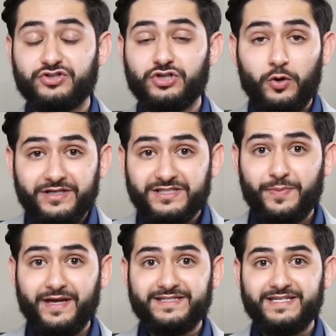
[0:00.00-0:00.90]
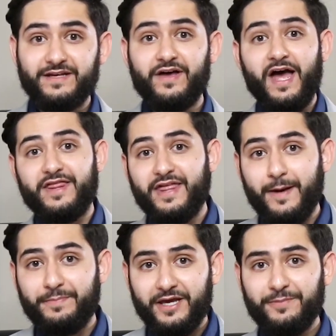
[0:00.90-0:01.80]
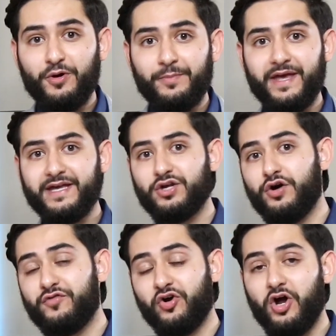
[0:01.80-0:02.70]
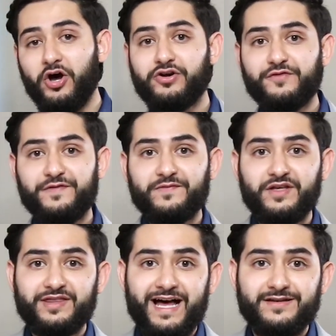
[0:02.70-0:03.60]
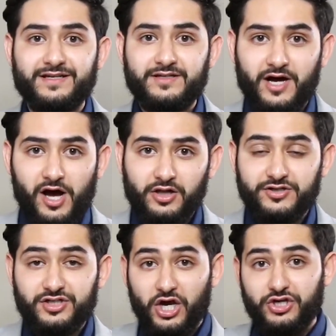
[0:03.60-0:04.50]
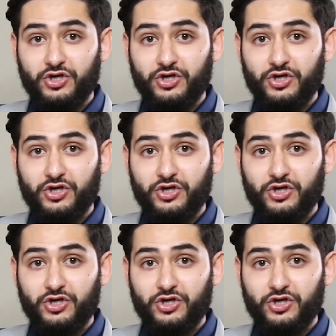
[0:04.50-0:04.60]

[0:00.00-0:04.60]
so expensive that people making over $150,000,